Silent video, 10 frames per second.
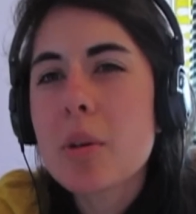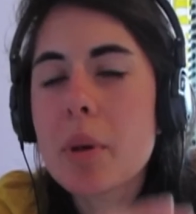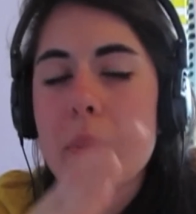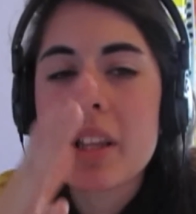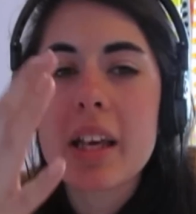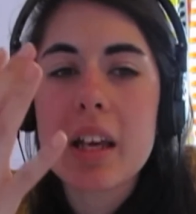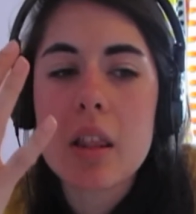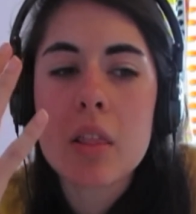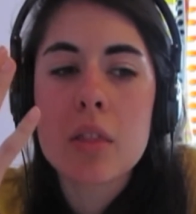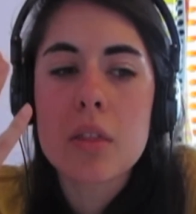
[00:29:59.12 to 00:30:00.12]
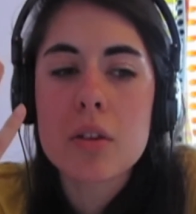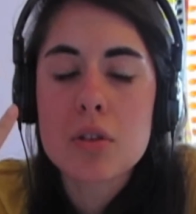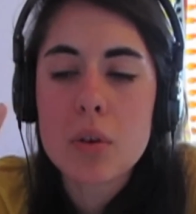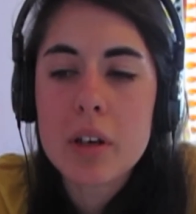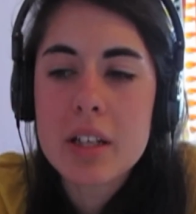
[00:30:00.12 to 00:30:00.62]
bit, but, like, the
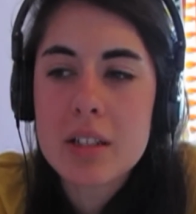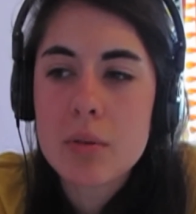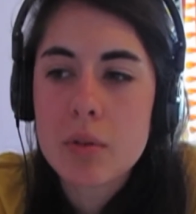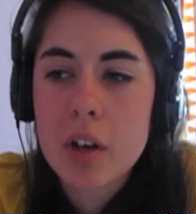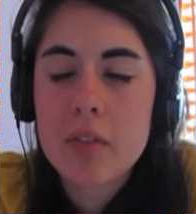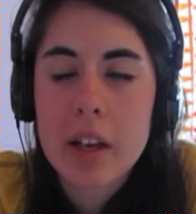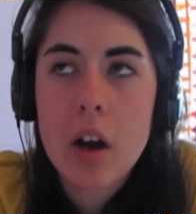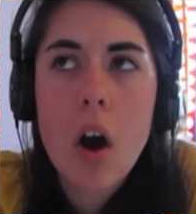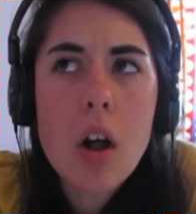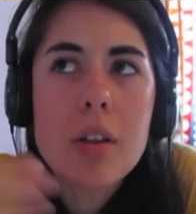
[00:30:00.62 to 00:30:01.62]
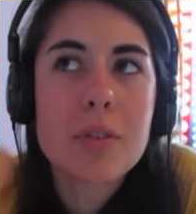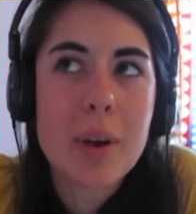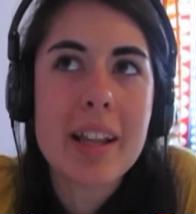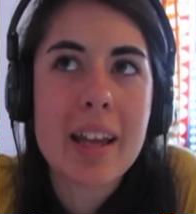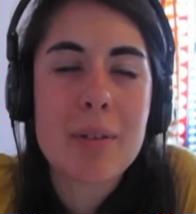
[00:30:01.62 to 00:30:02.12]
story didn't revolve, like, all of
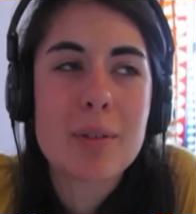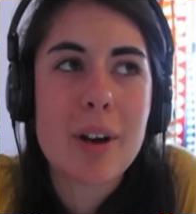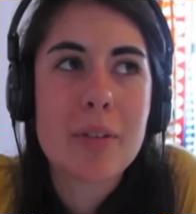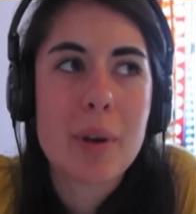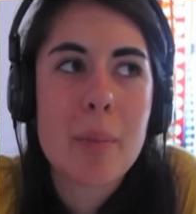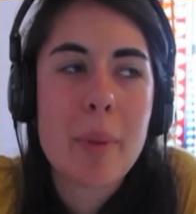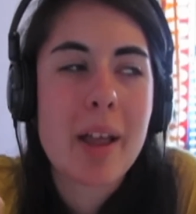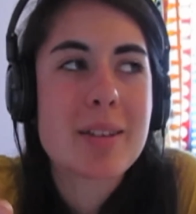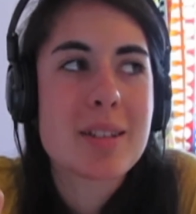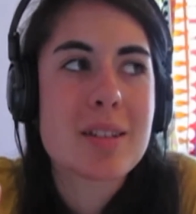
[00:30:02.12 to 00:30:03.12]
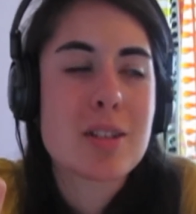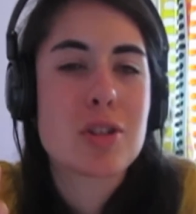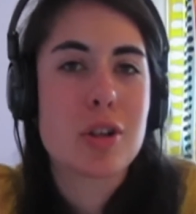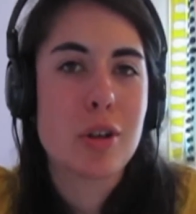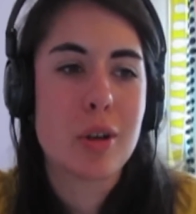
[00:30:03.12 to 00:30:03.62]
Twilight revolved around Bella's
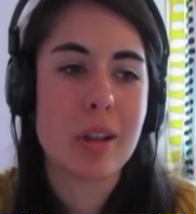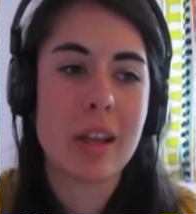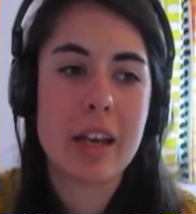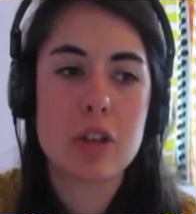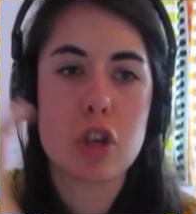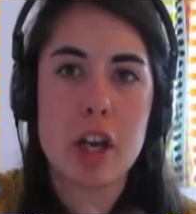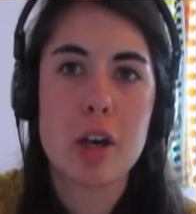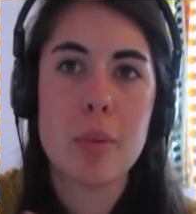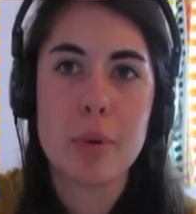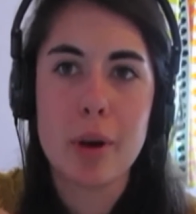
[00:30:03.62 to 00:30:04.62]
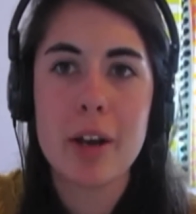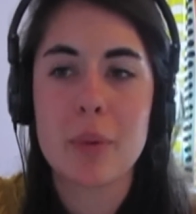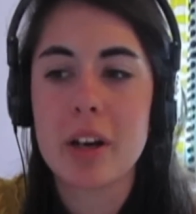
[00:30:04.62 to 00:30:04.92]
decision, like, Jacob or Edward.